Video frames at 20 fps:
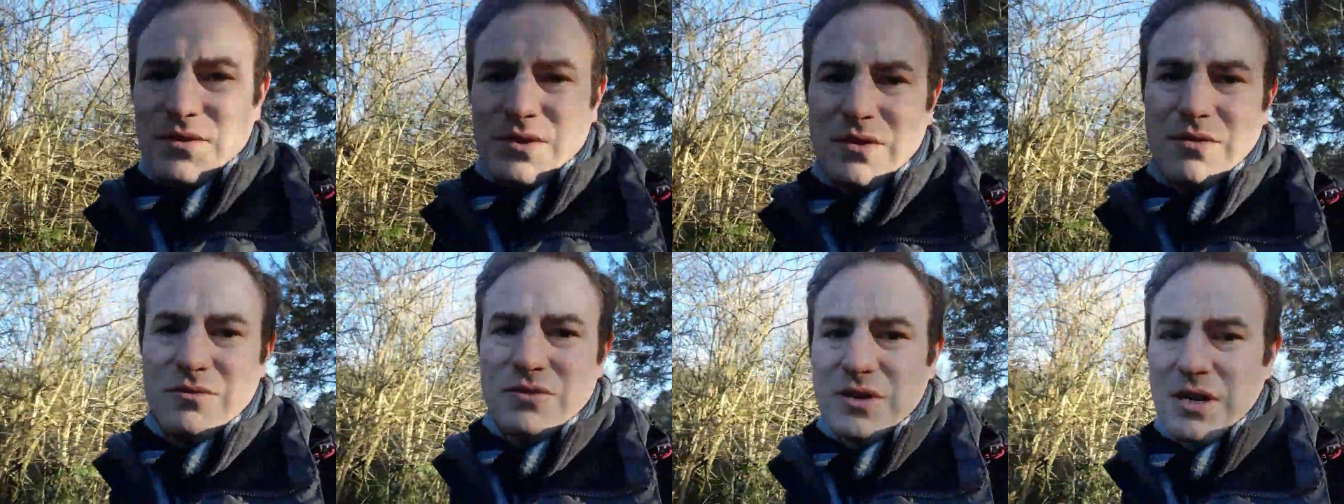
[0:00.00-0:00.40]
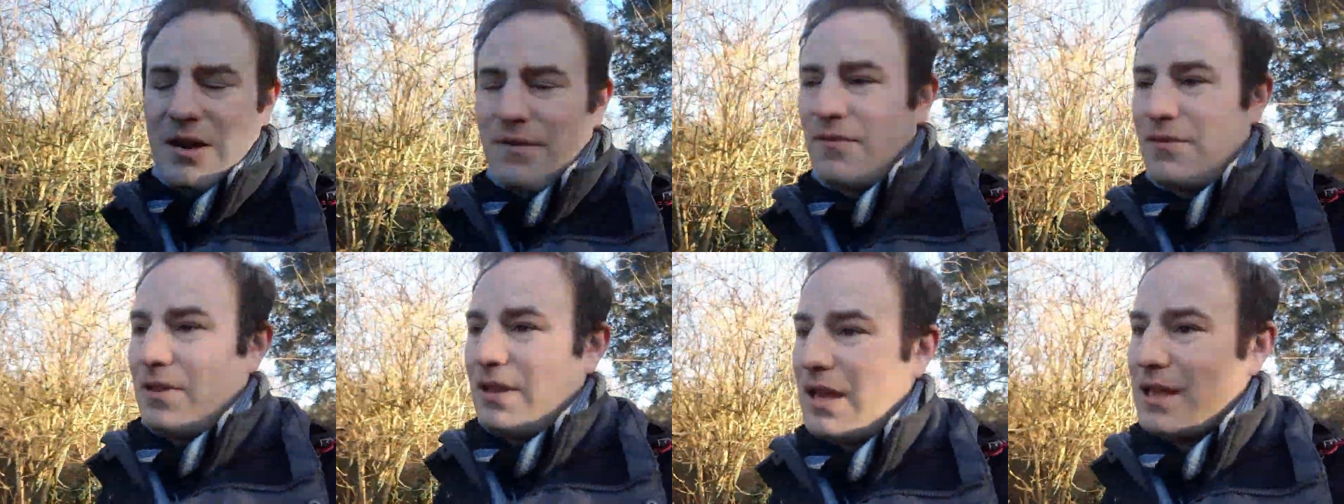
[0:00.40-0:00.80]
to
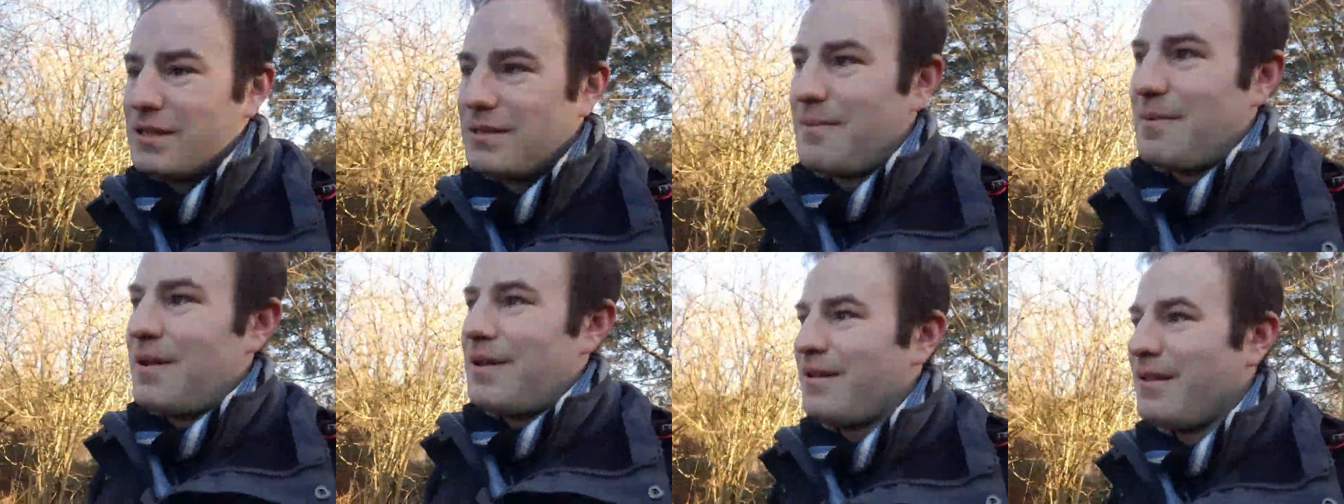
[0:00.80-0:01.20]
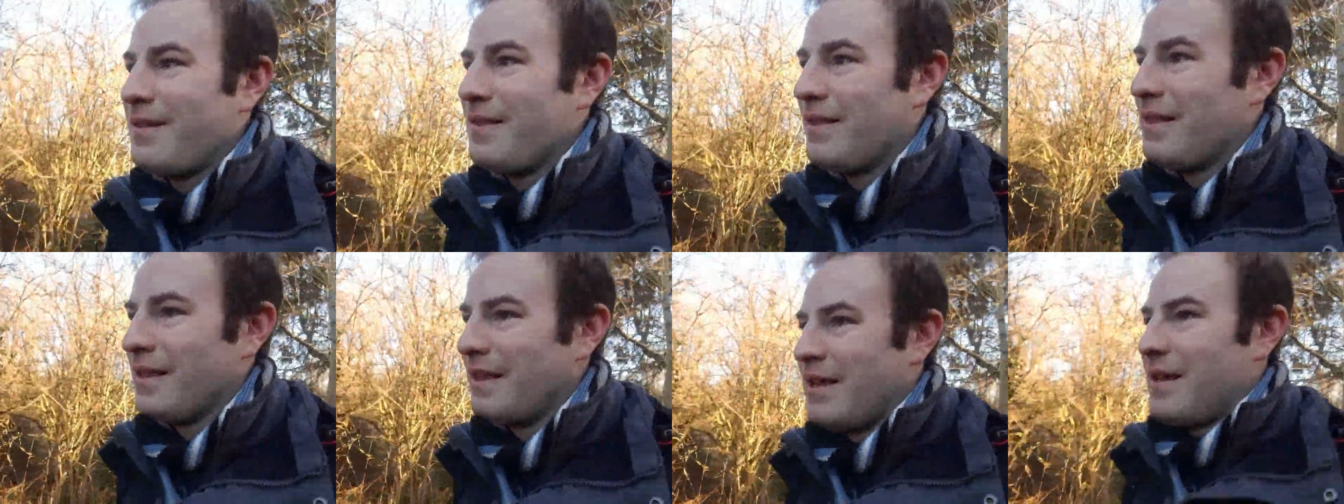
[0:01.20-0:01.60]
Chalfont Latimer,
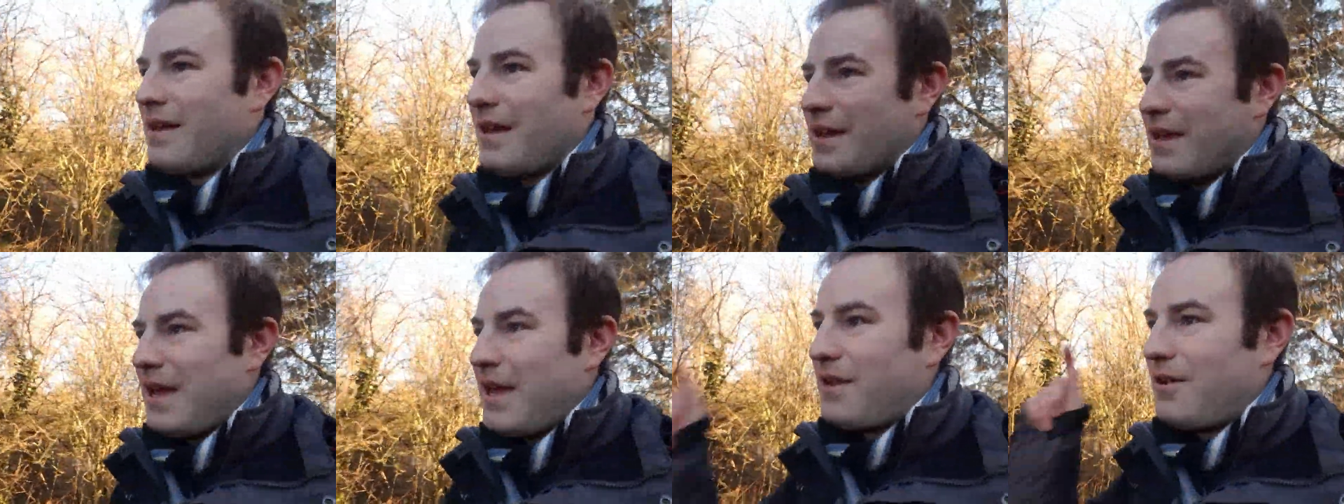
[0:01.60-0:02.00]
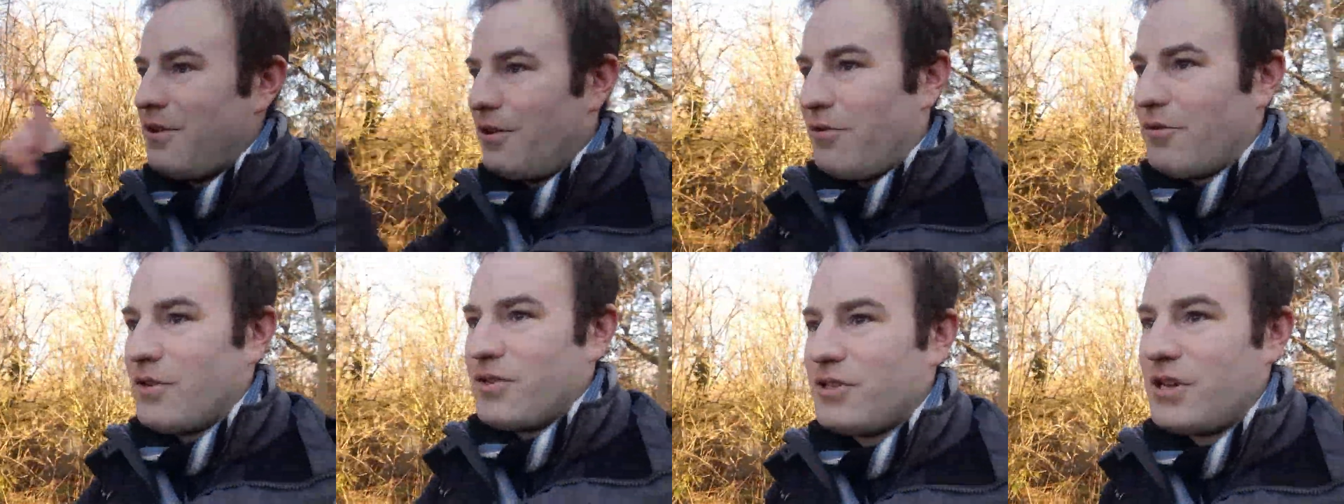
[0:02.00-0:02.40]
again
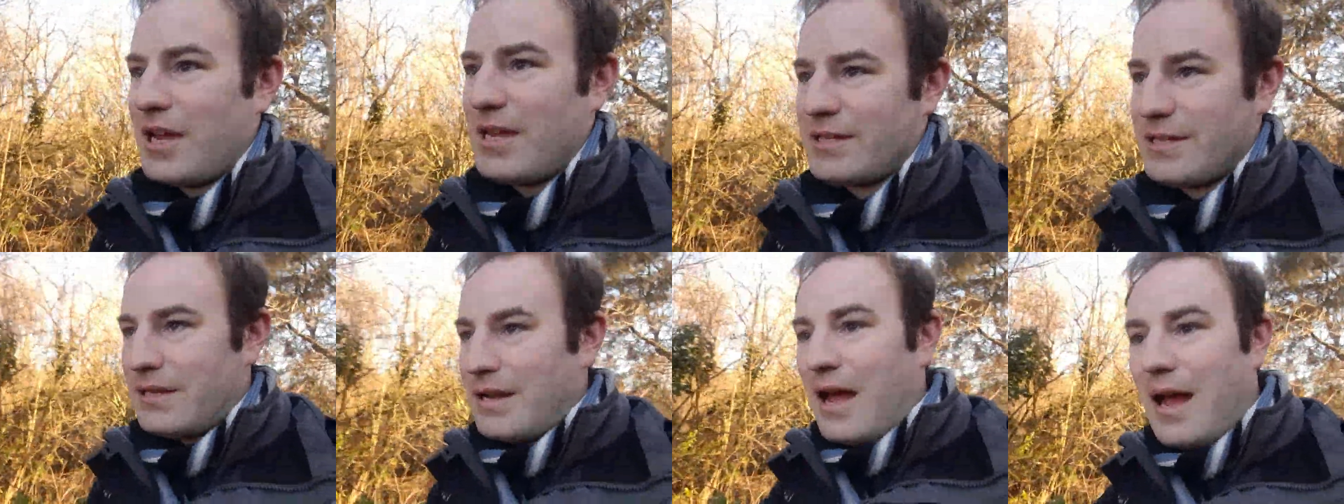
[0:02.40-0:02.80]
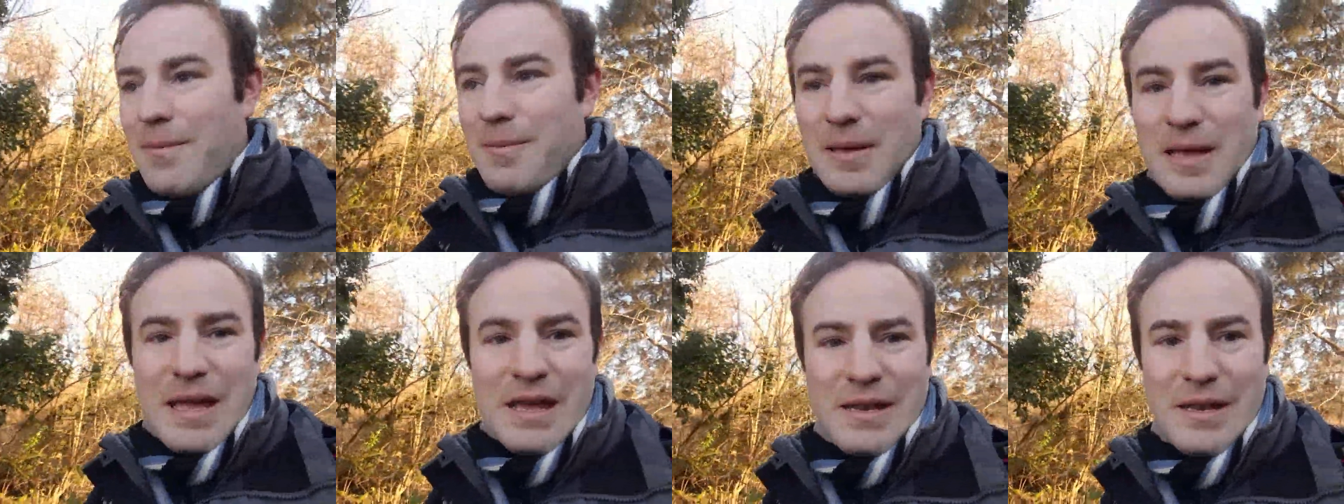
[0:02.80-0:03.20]
along the Chess and up
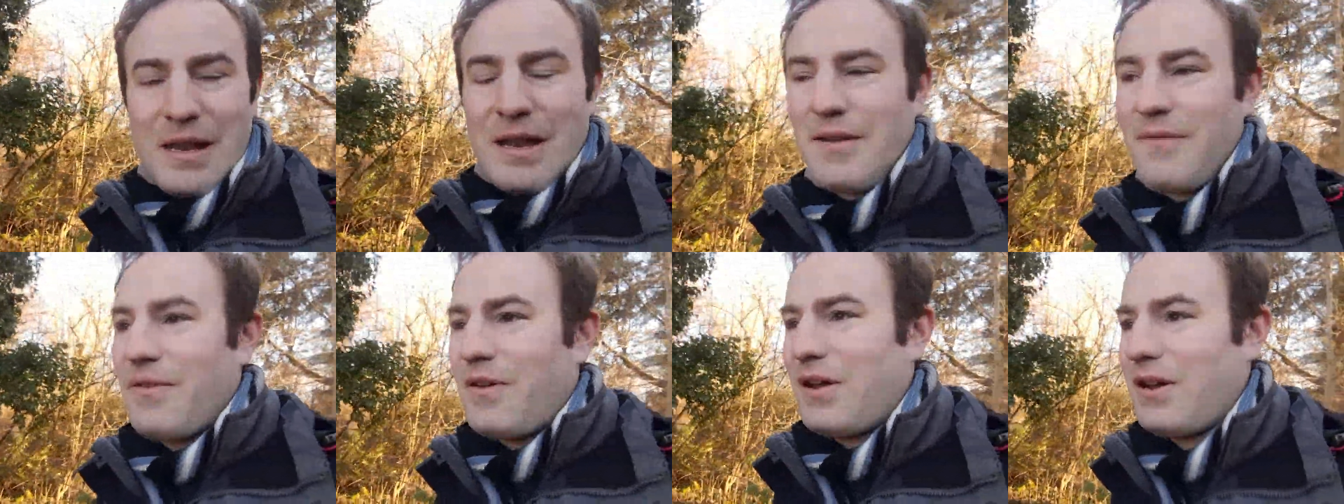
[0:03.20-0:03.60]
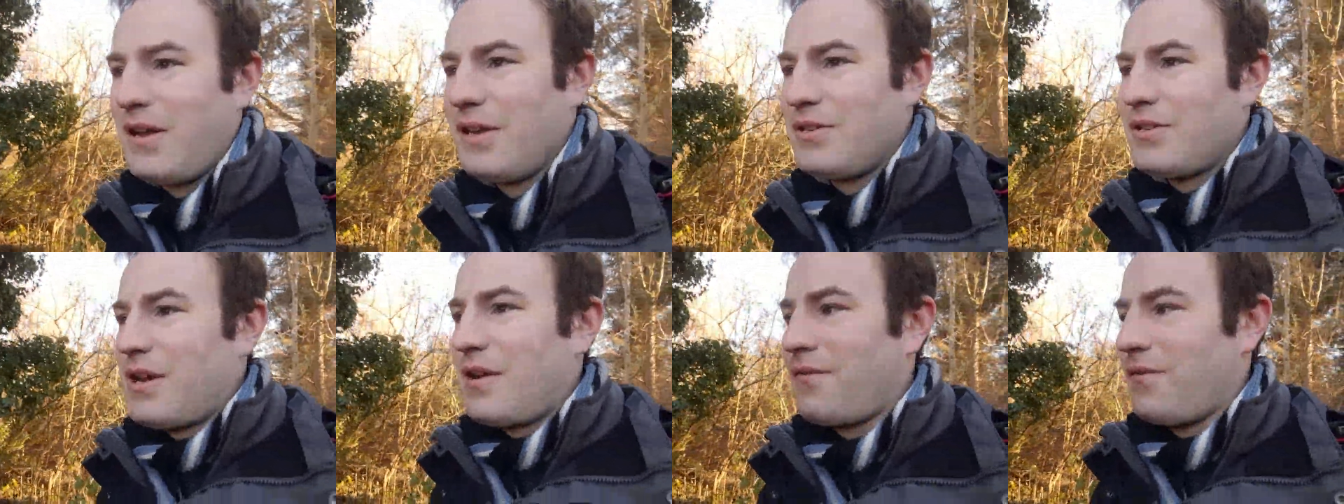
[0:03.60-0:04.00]
again, and finally
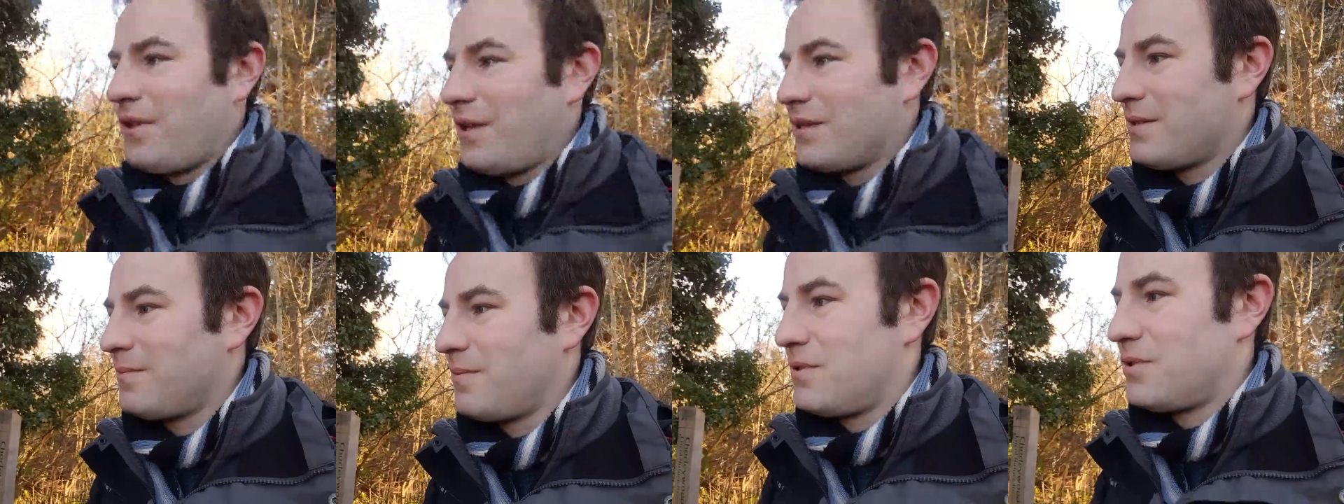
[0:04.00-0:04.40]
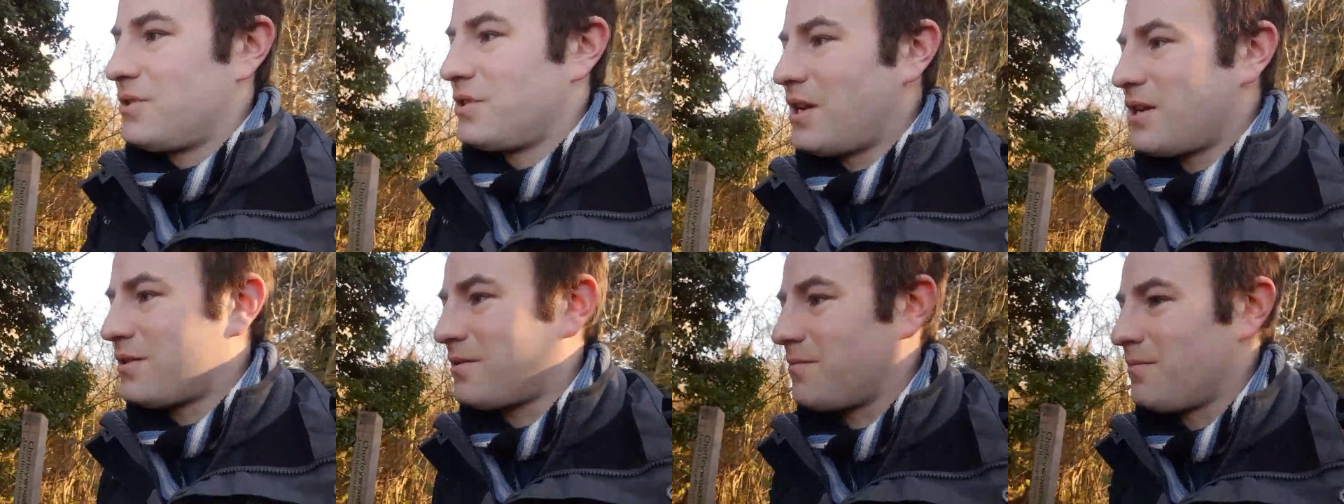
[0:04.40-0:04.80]
Chalfont Latimer to
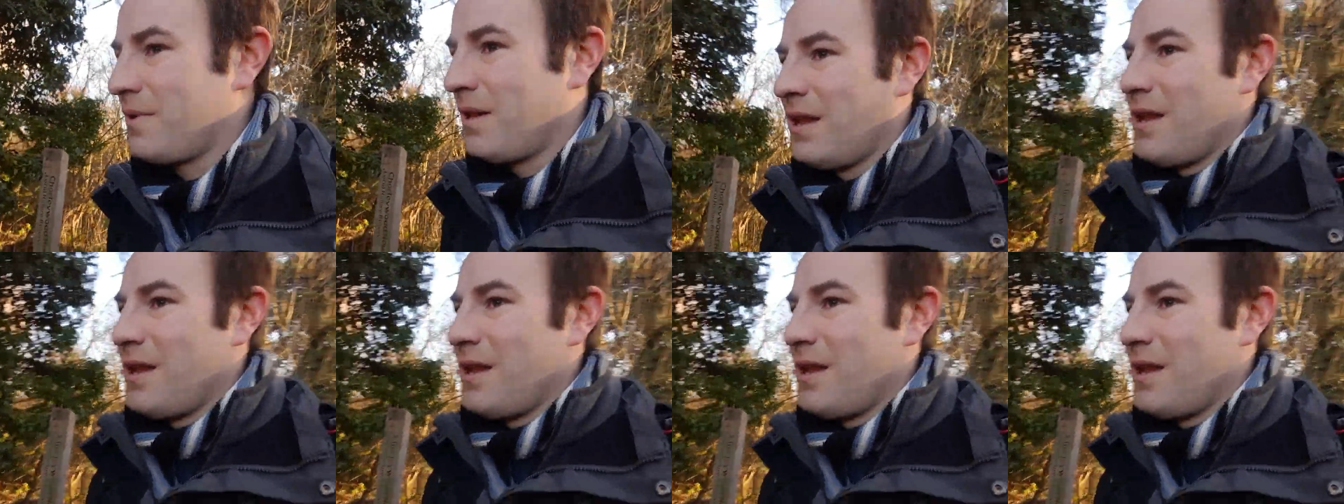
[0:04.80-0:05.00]
Chesham.